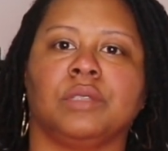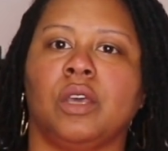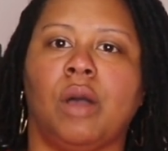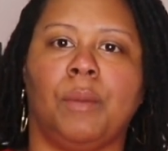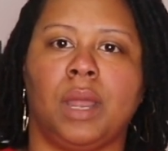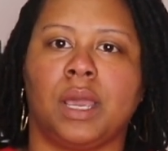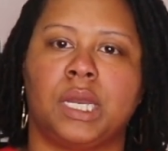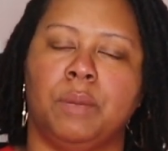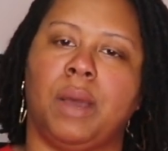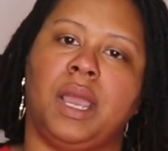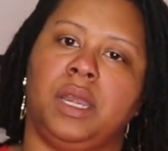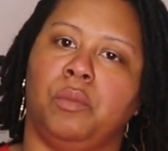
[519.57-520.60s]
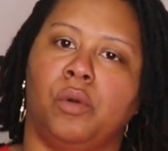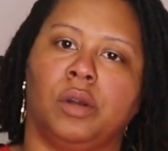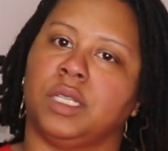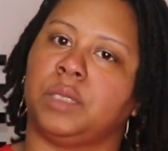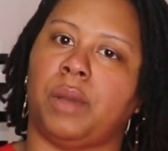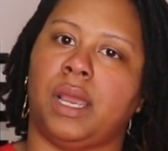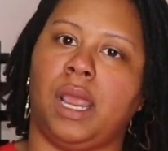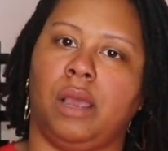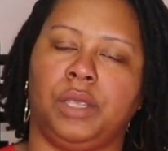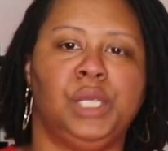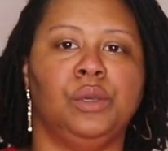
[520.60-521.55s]
So I'm not going to buy anymore, despite
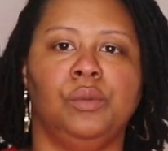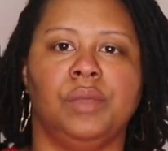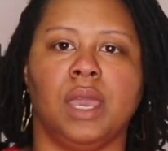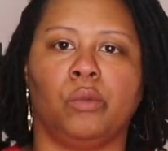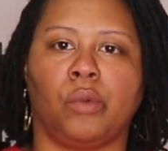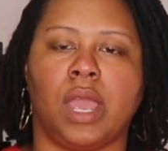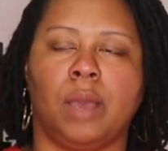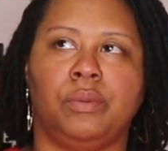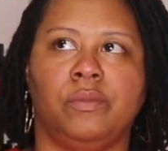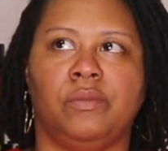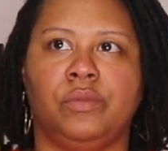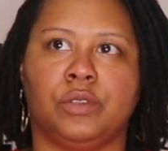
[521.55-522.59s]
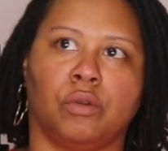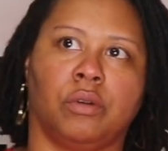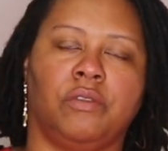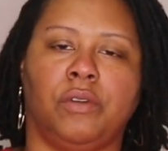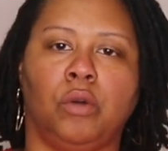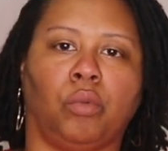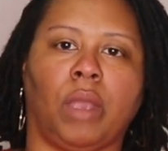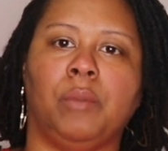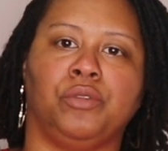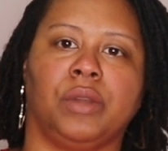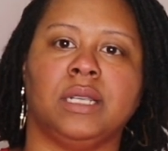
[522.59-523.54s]
how cute that sort of faux
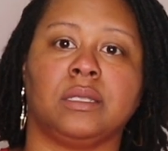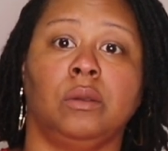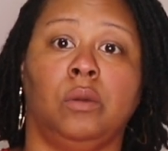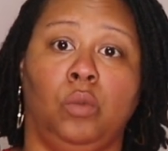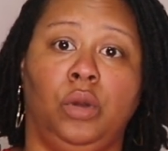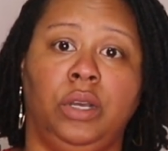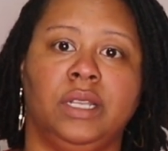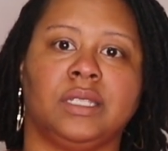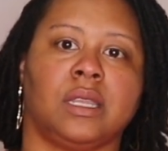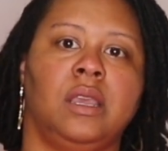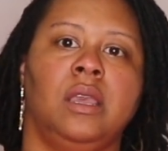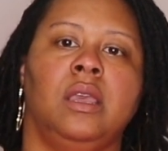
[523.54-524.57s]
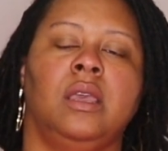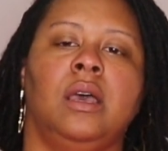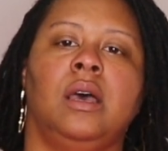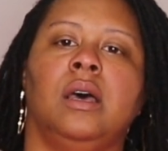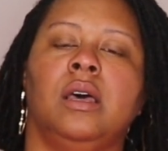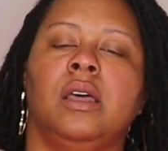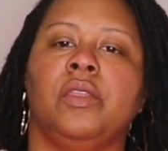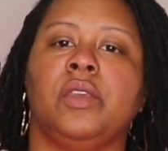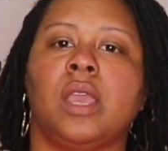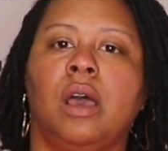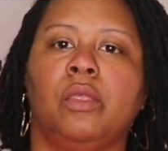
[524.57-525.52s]
wrap dress was.
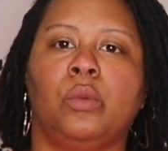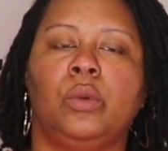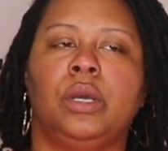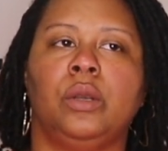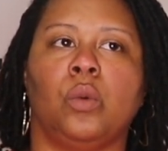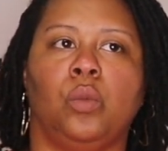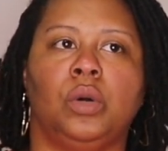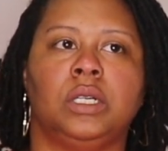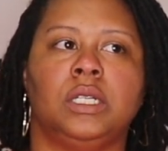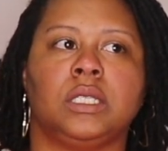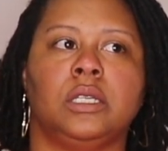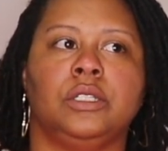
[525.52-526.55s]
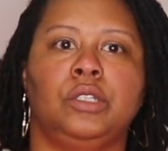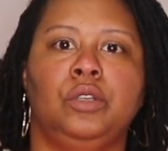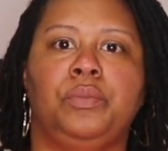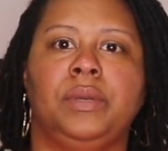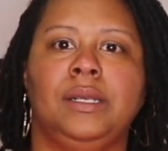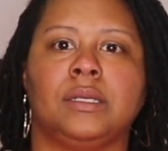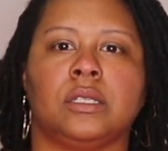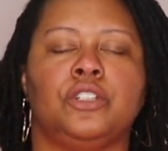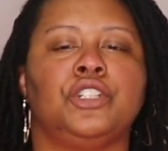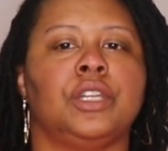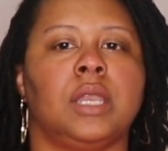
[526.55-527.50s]
The other one was a 2-piece
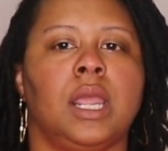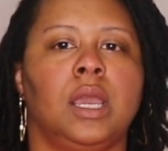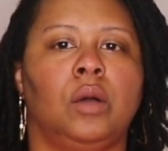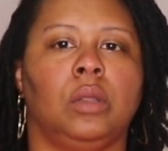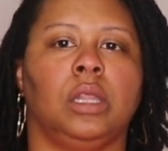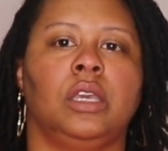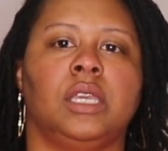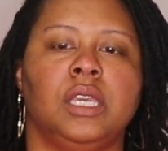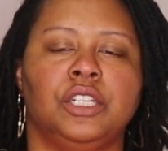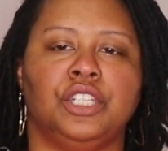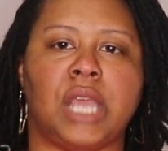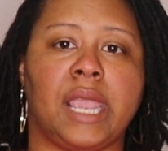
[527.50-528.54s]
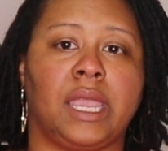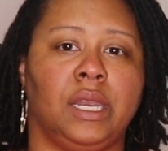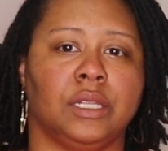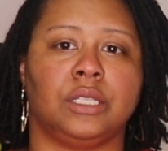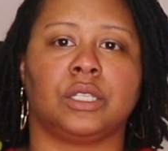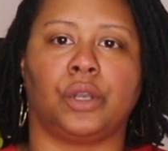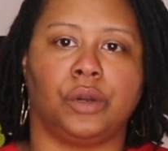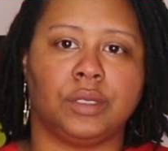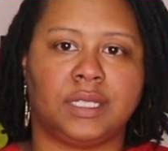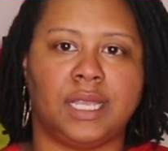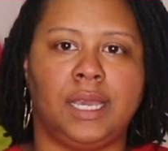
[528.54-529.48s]
Chanel looking jacket and
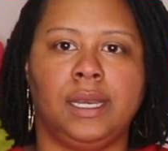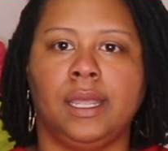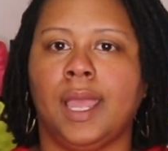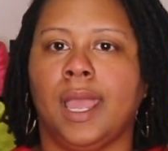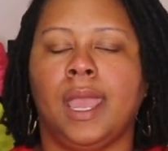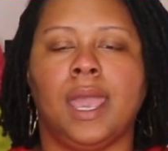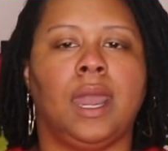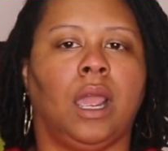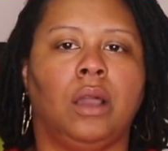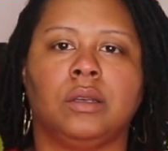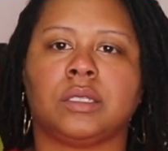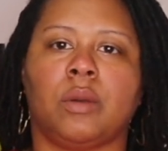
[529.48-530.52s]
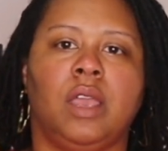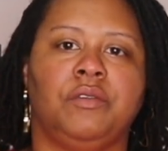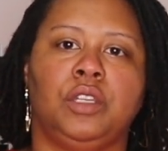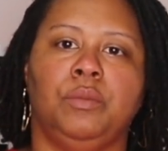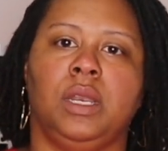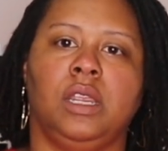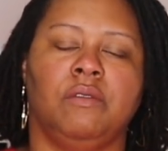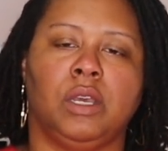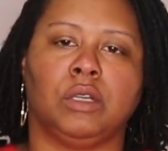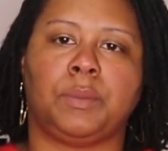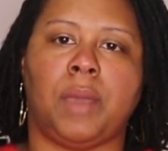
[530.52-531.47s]
skirt set. And I also have too many of
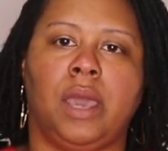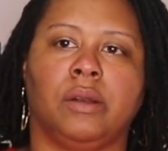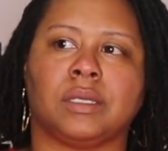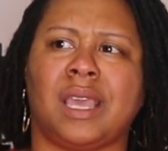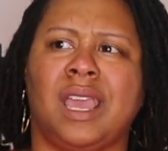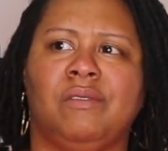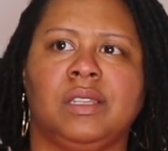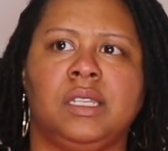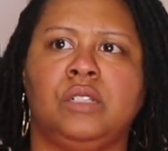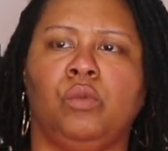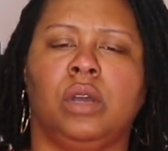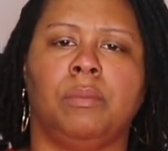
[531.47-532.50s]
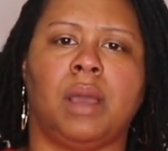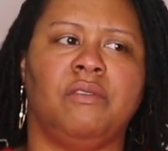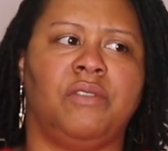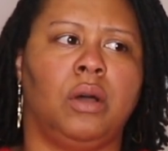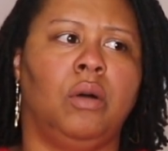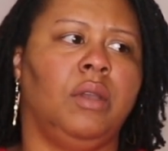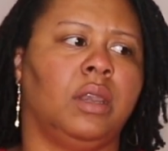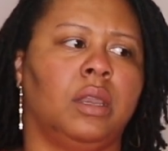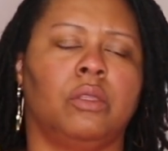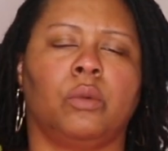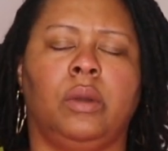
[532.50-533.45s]
those patterns. I have at least one by Vogue and
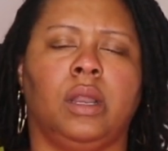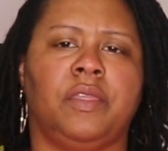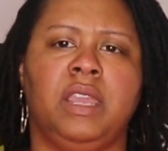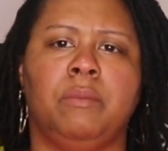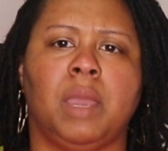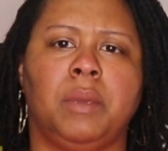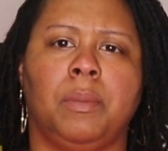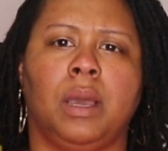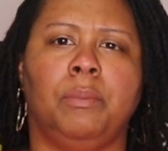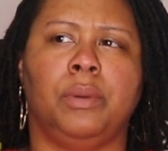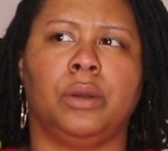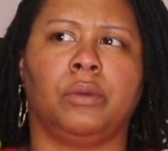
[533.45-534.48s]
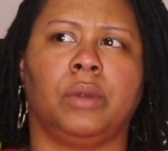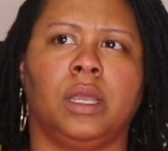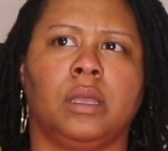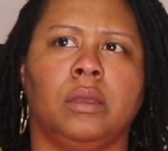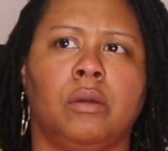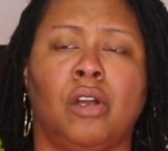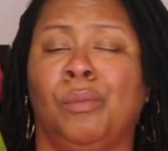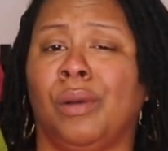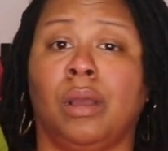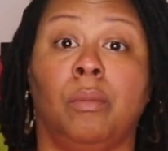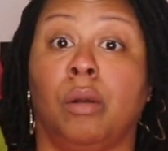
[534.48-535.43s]
another one I think maybe by Butterick
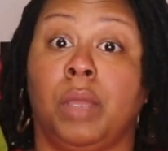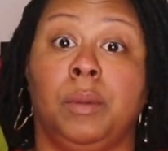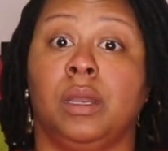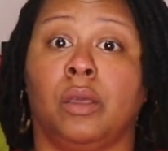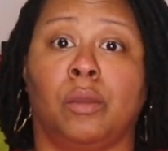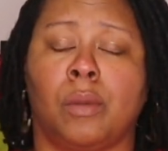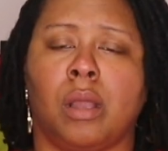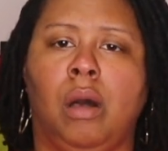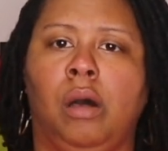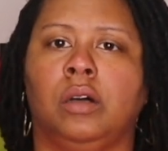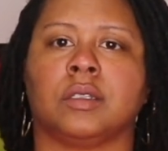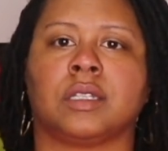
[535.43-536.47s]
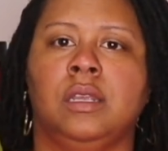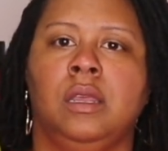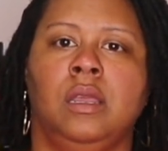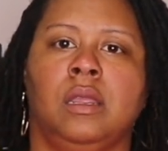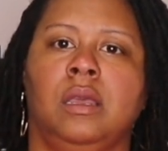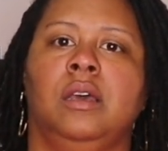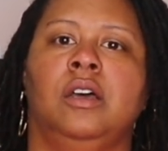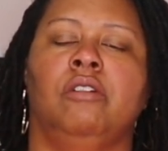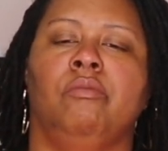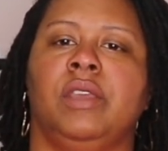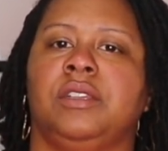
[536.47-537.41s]
or maybe another McCalls.
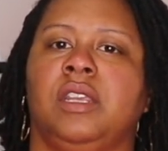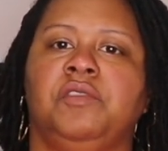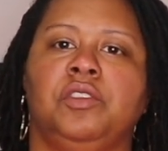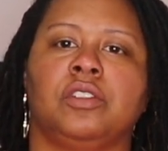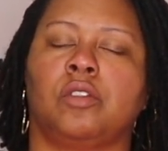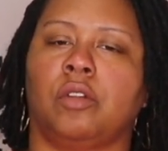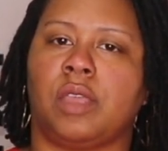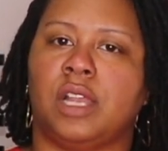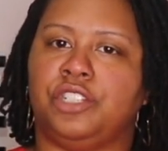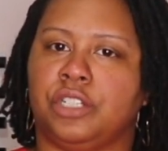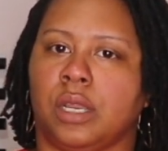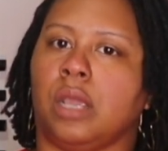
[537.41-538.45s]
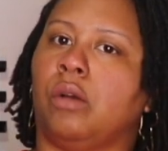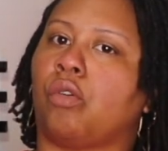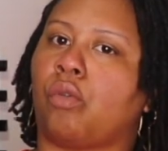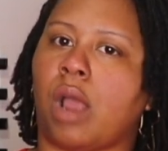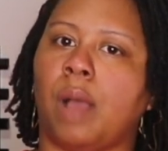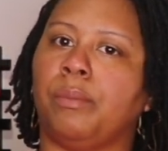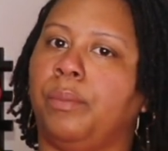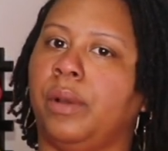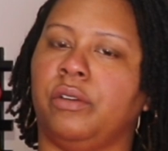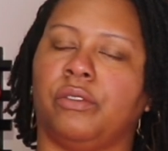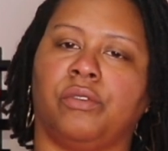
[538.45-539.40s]
That gives you just sort of that Chanel crop
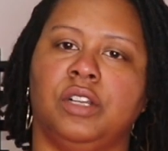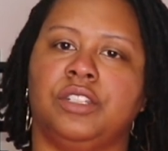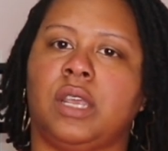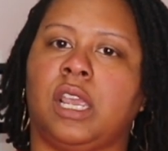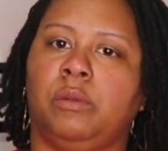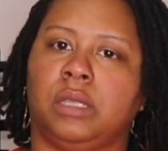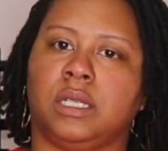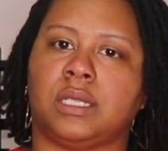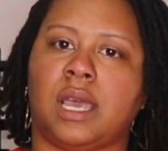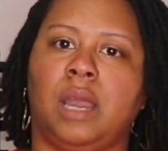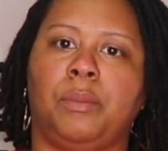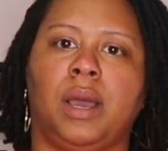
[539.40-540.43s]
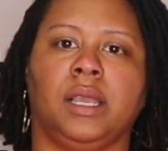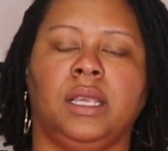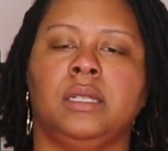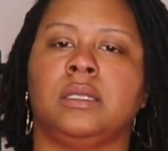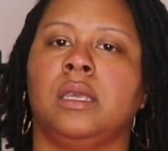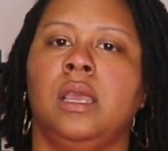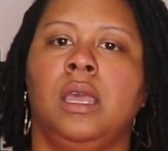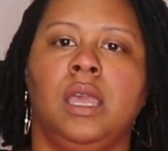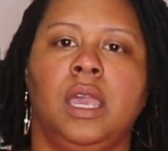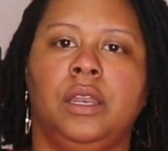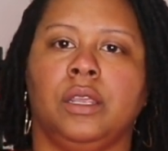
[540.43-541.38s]
button front jacket with the side pockets
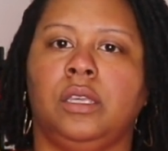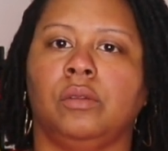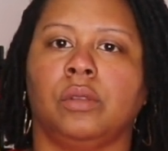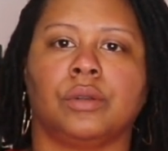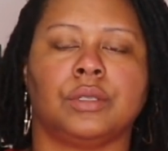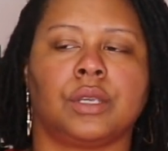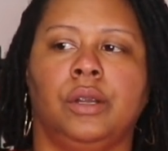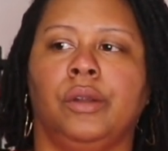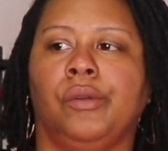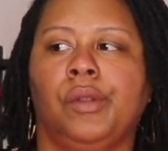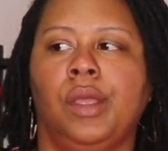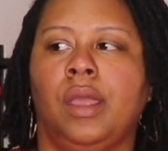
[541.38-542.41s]
and a cute little skirt.